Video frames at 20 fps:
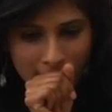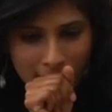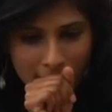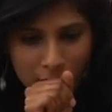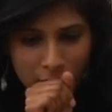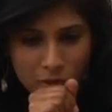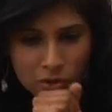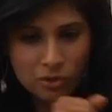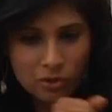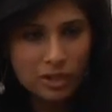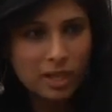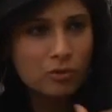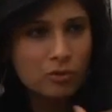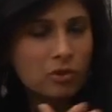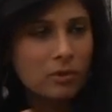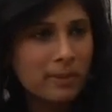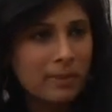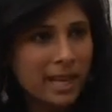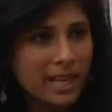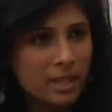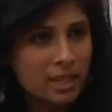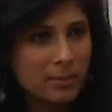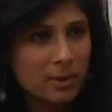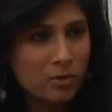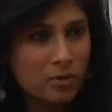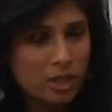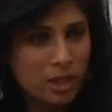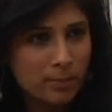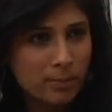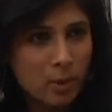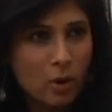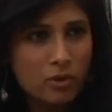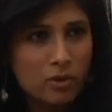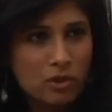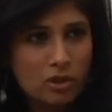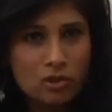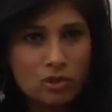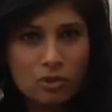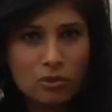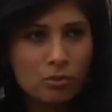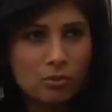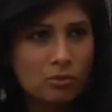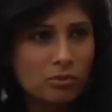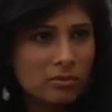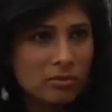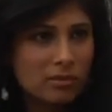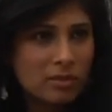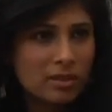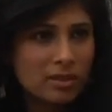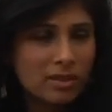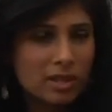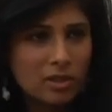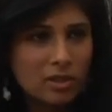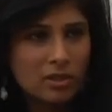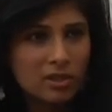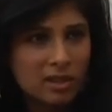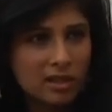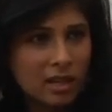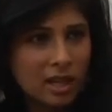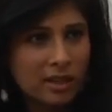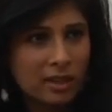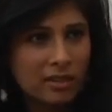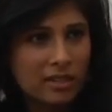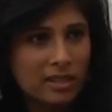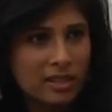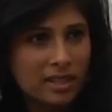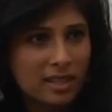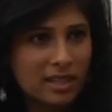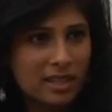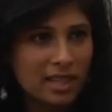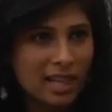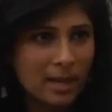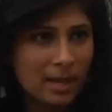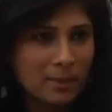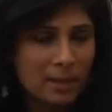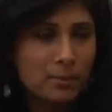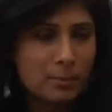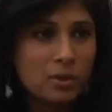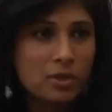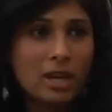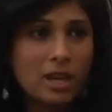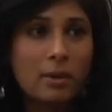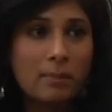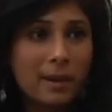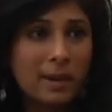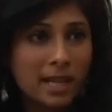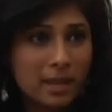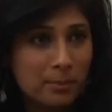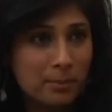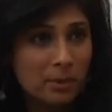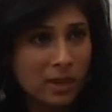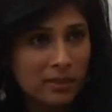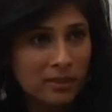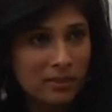how should central banks be responding to digital currencies that are being put out by the